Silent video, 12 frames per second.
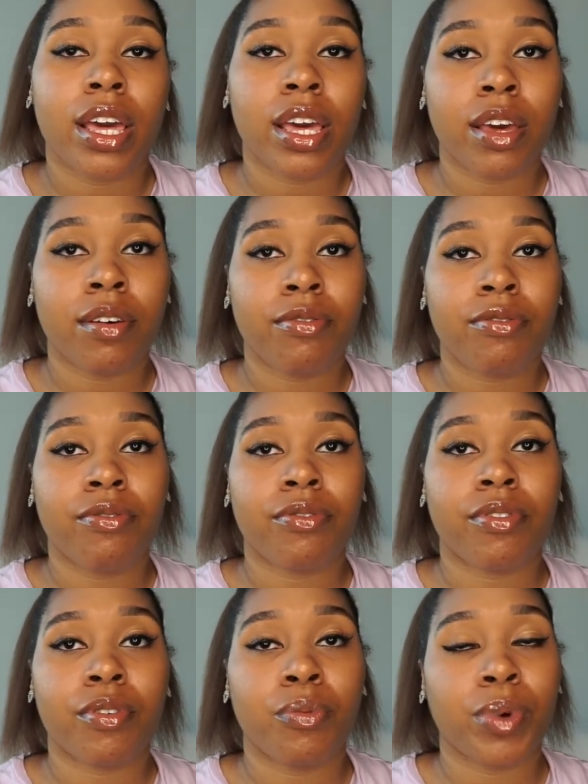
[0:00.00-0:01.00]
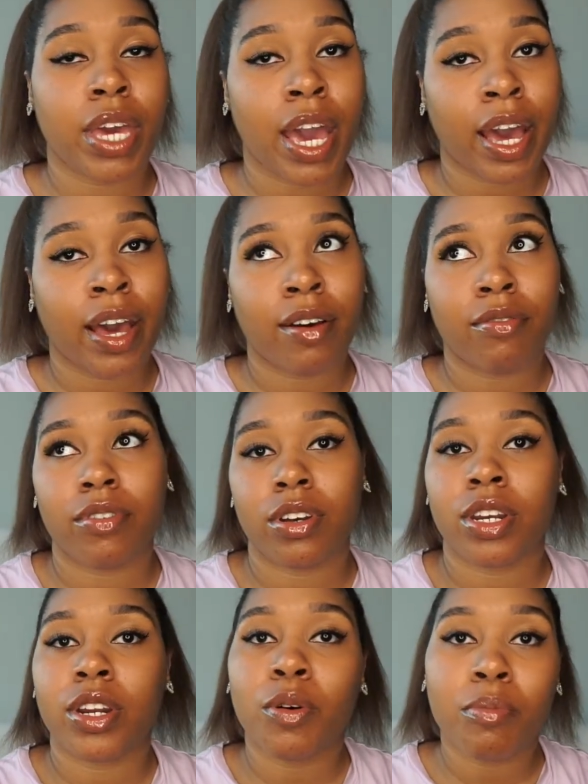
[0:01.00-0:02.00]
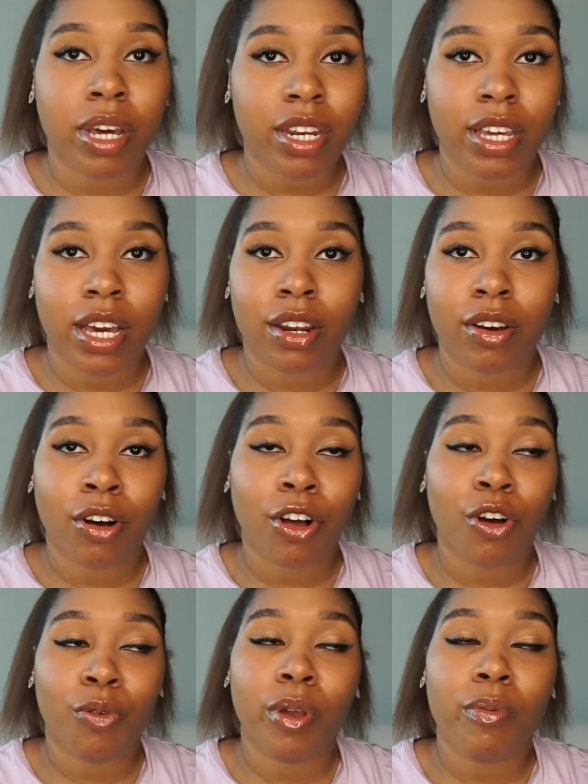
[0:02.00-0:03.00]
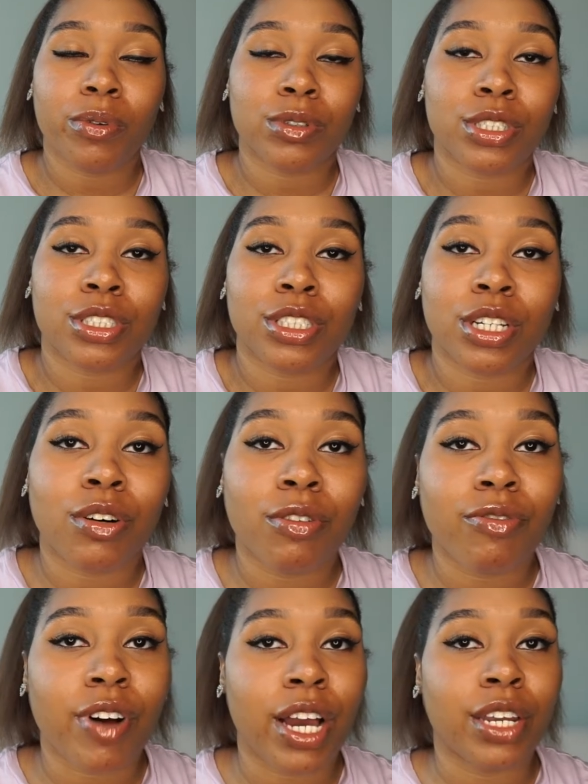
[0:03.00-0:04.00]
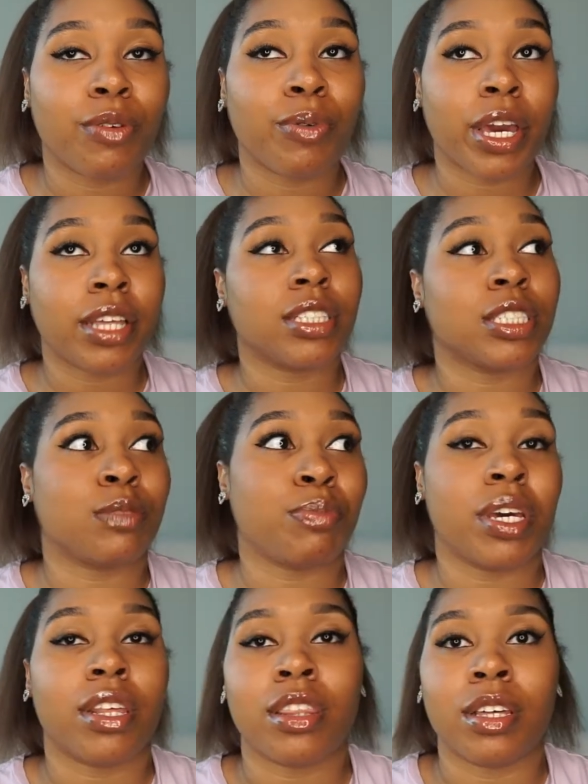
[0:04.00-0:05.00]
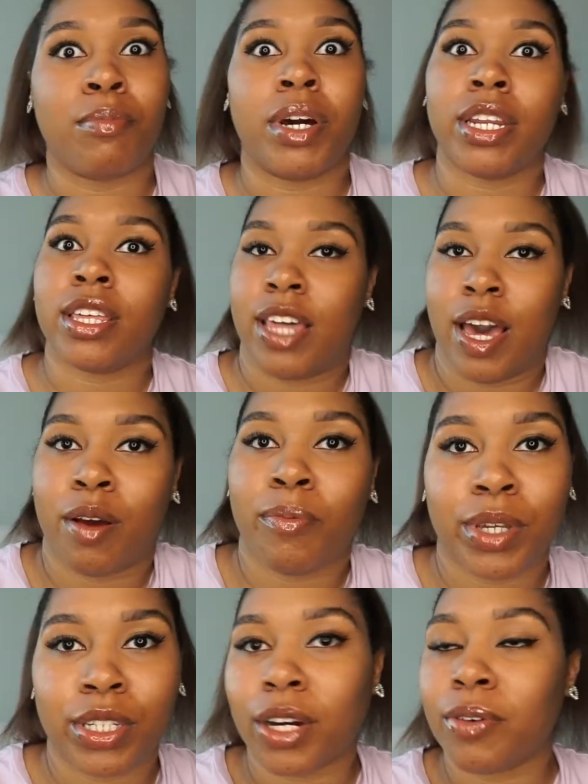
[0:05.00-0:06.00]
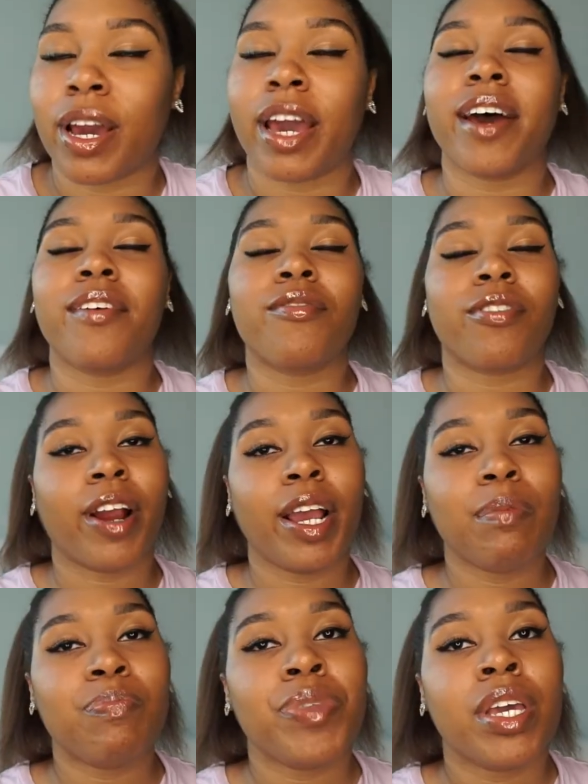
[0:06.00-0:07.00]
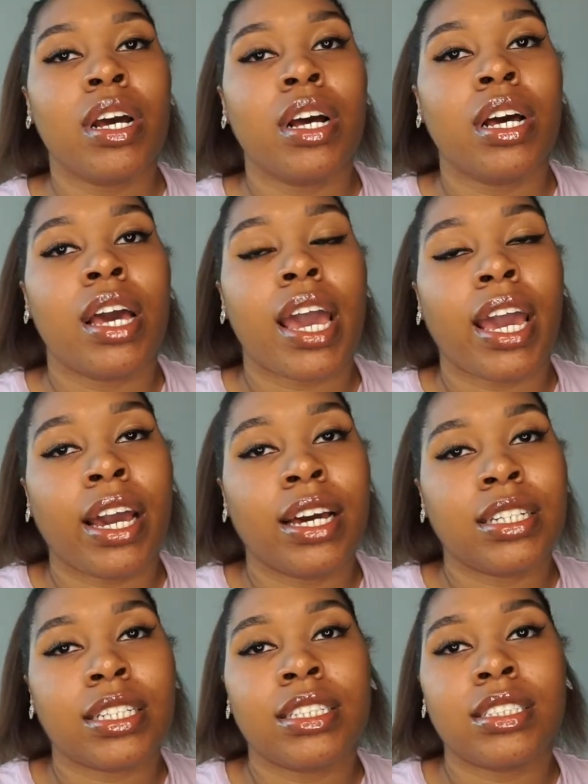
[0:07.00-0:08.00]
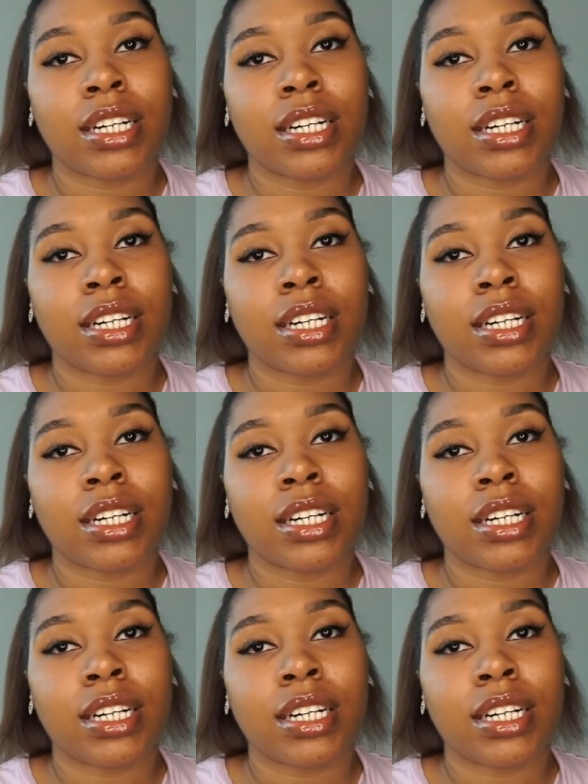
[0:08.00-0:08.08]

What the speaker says: if we have no money at all, we will still find a way to spend the money that we don't have, right? And it